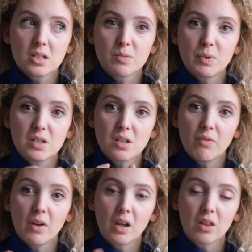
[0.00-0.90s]

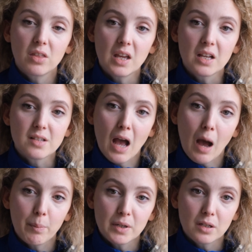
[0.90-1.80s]
specific things
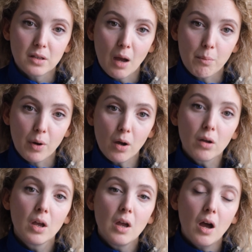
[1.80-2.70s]
happened in that book.